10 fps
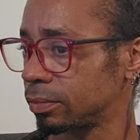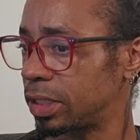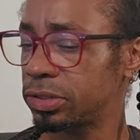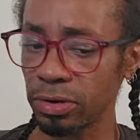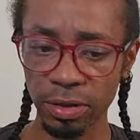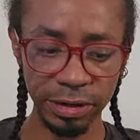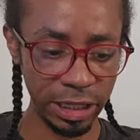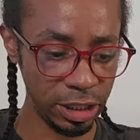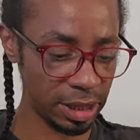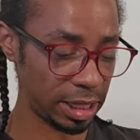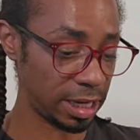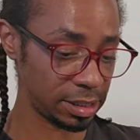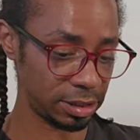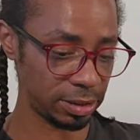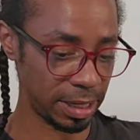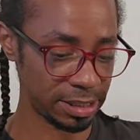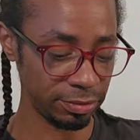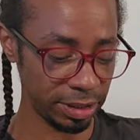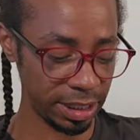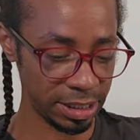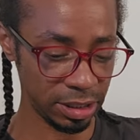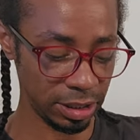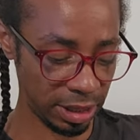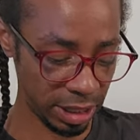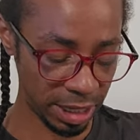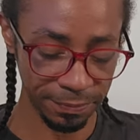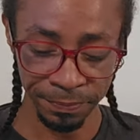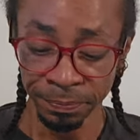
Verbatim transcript: These are all really good things, you guys. It really is a good thing.